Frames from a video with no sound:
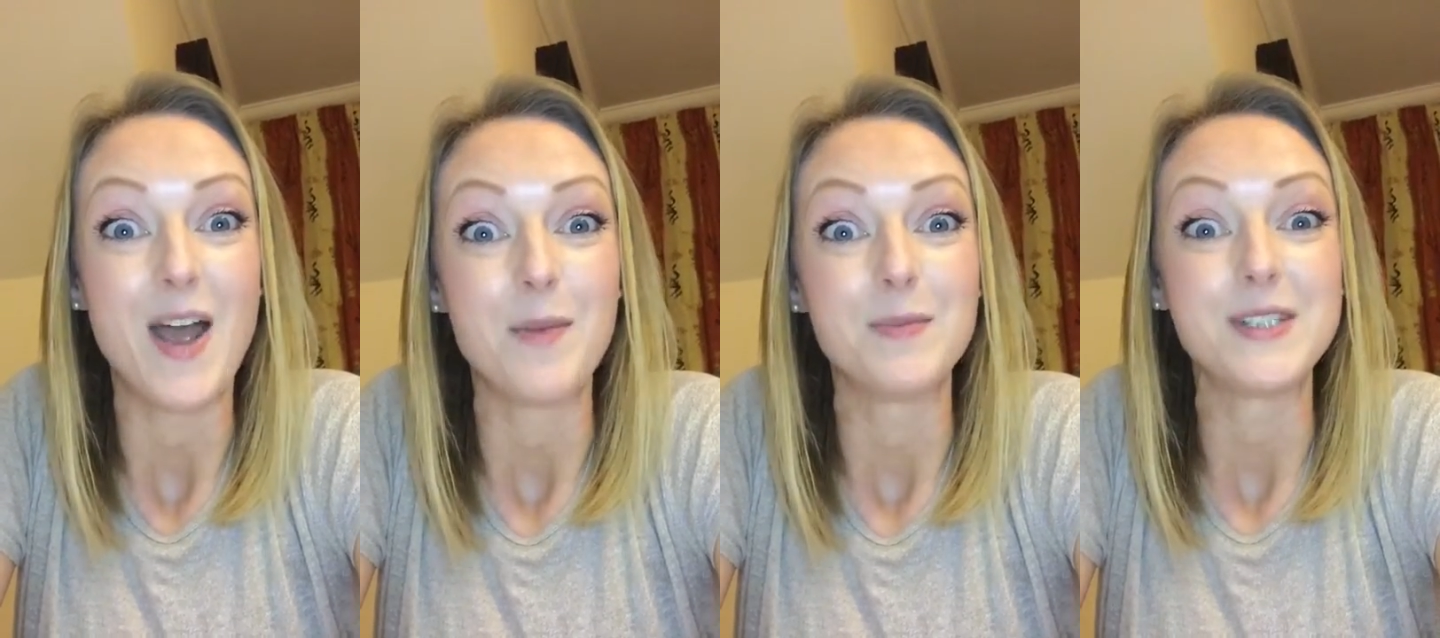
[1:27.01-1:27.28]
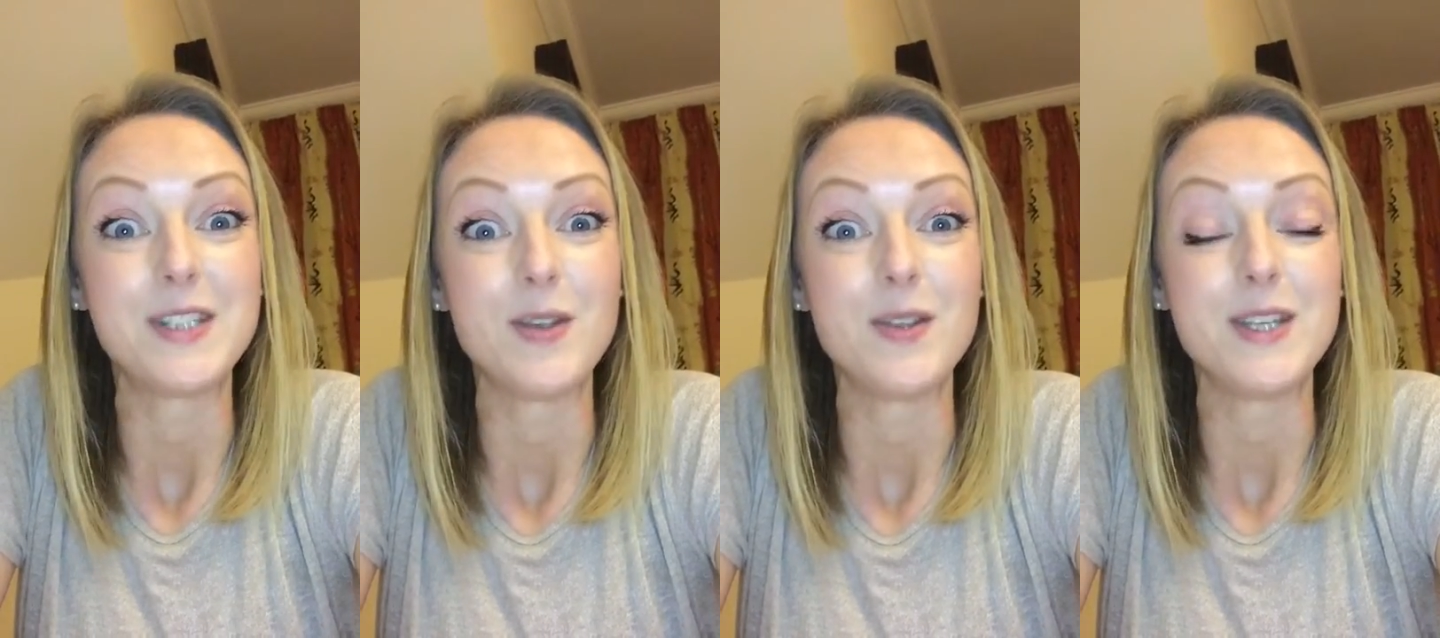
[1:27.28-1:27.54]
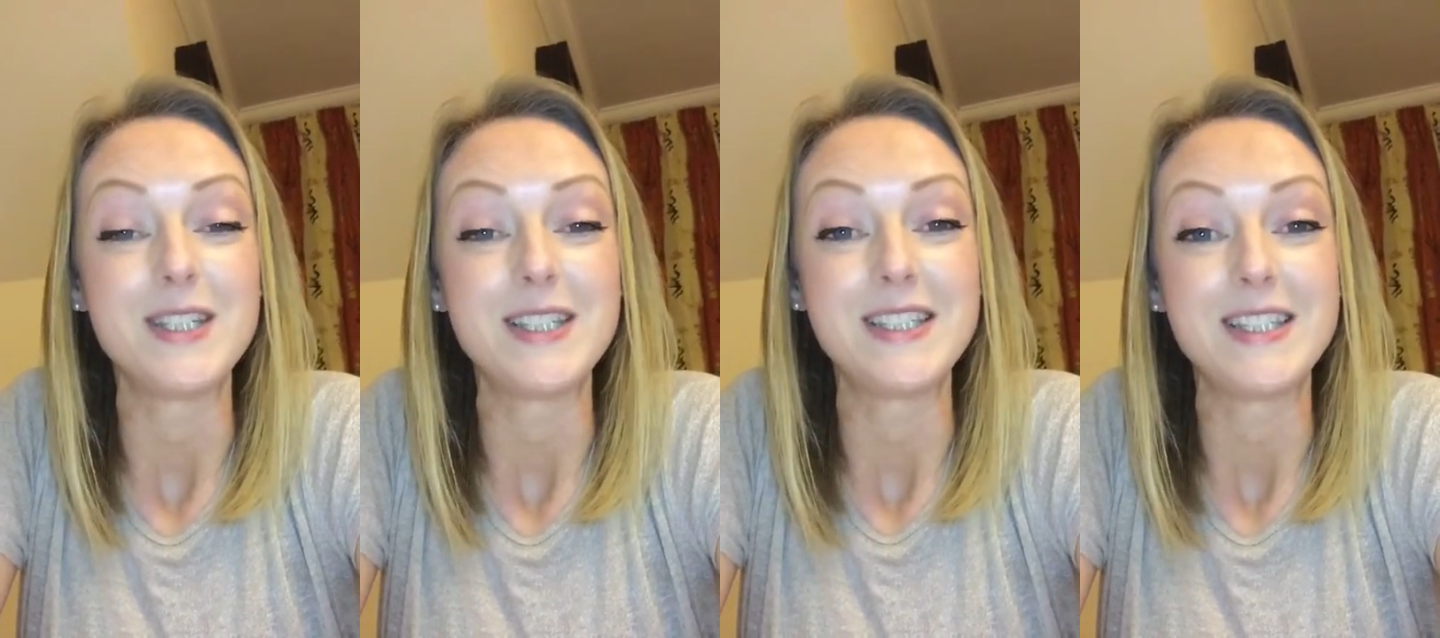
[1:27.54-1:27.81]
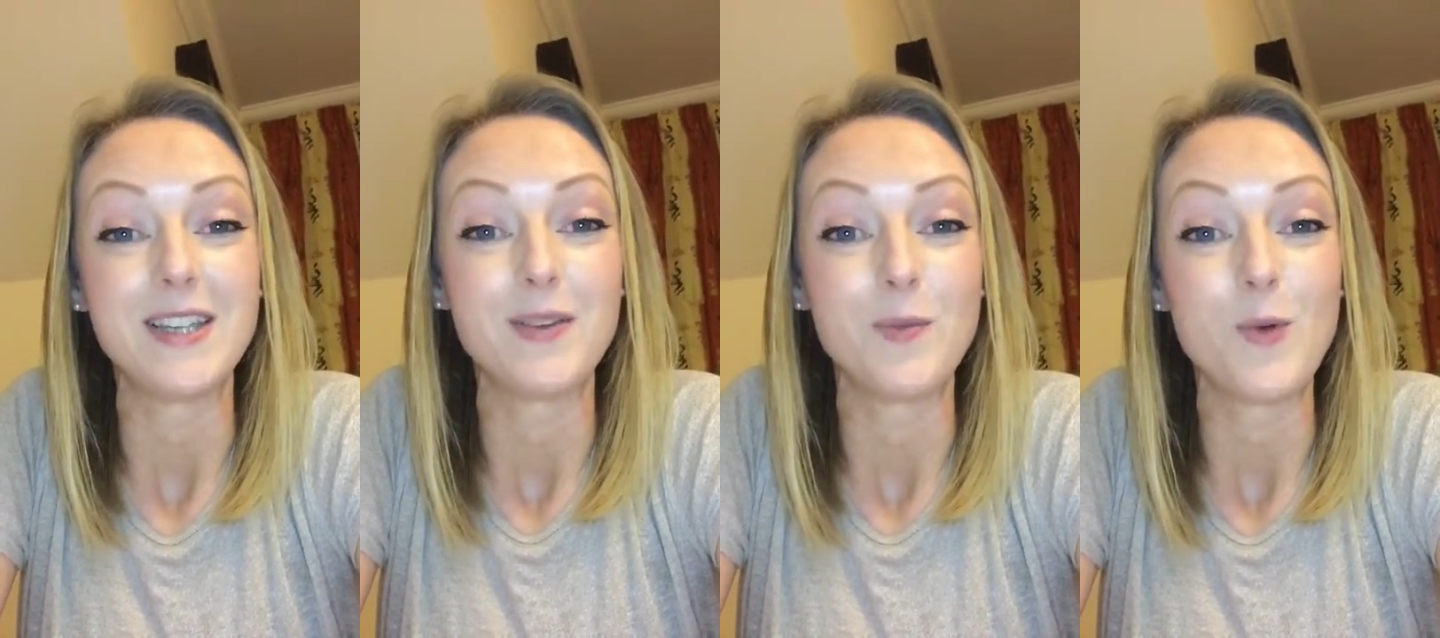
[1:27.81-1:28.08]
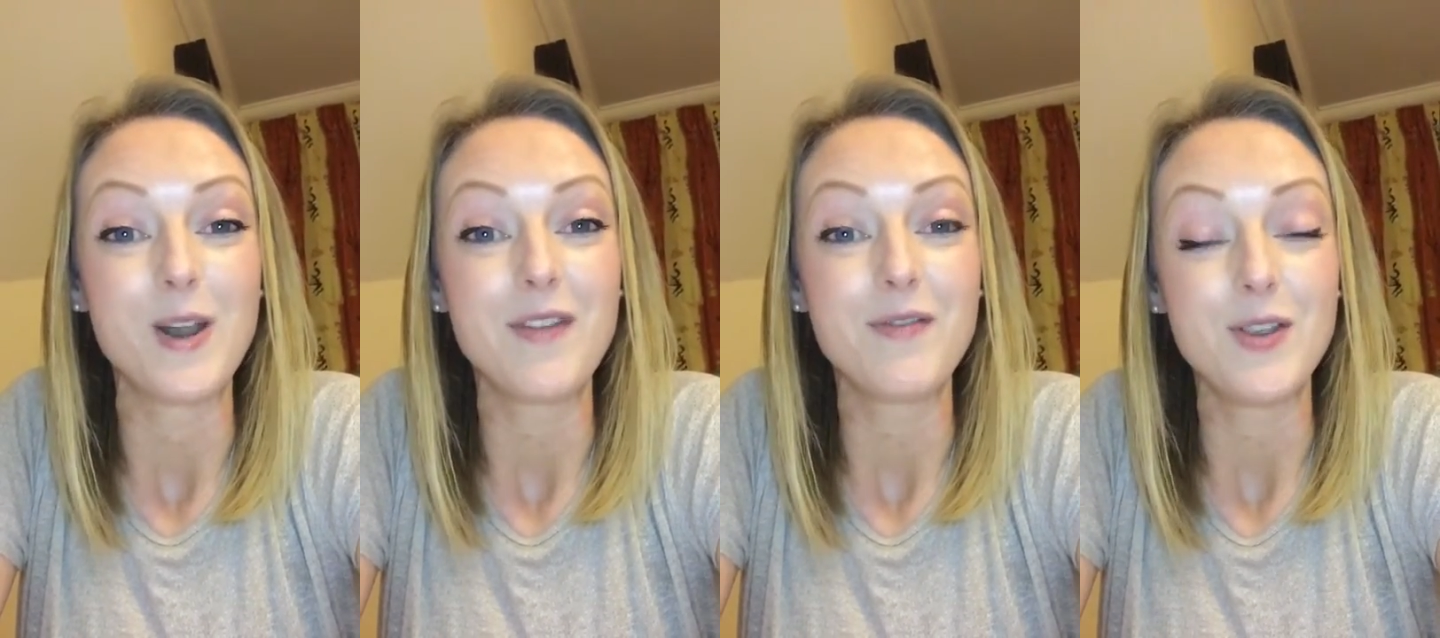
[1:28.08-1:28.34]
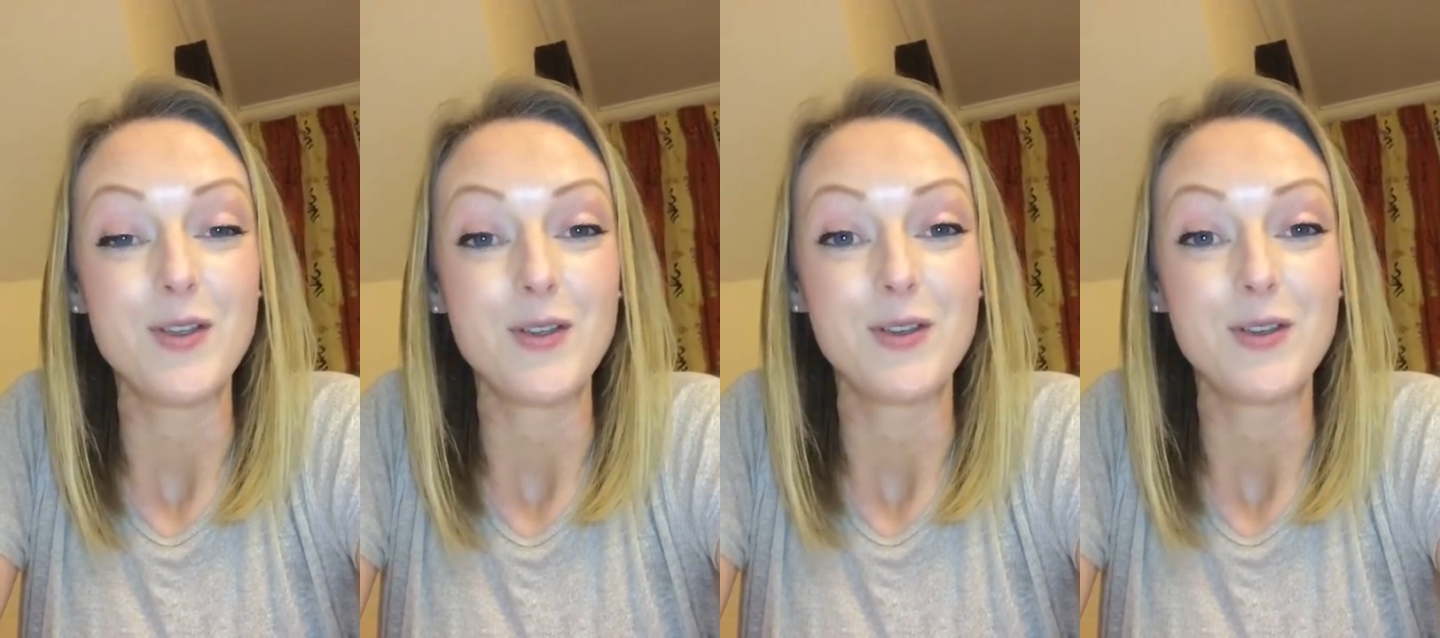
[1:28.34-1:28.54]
So whatever